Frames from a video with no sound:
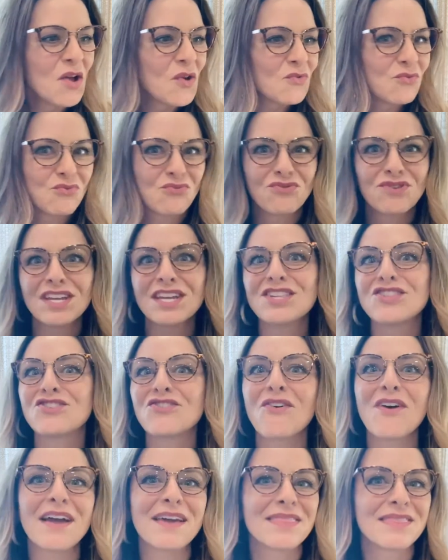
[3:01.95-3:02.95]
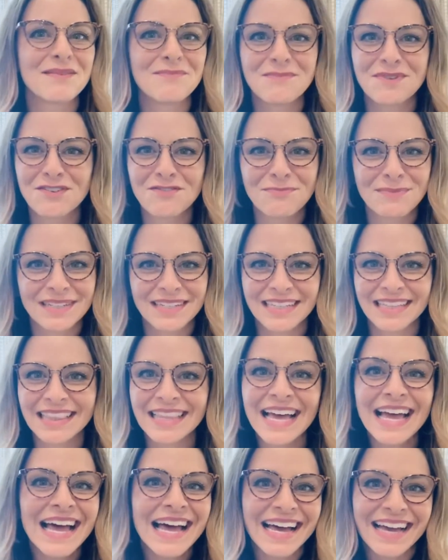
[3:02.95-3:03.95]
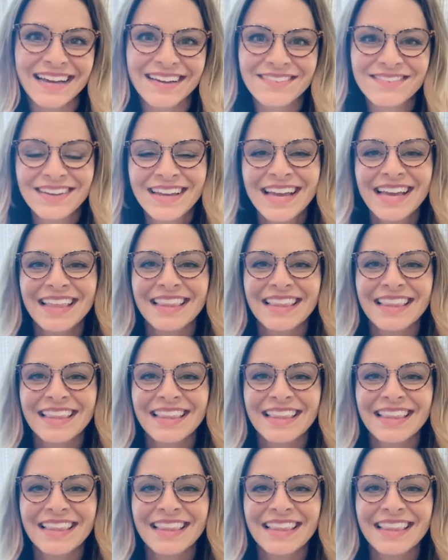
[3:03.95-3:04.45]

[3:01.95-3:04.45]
rejoin the movement of love,